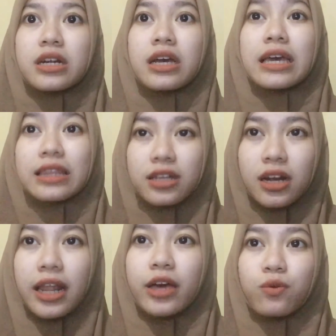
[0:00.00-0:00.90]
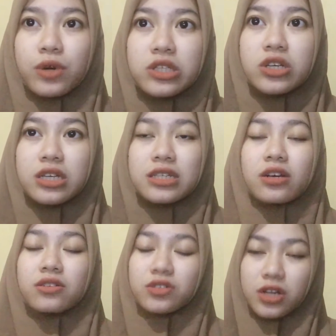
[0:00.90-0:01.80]
interlanguage is
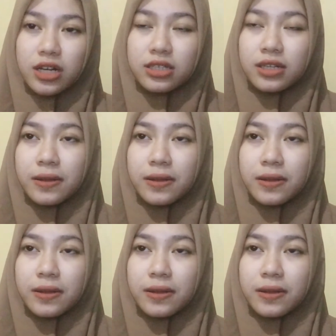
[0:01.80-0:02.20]
constructed.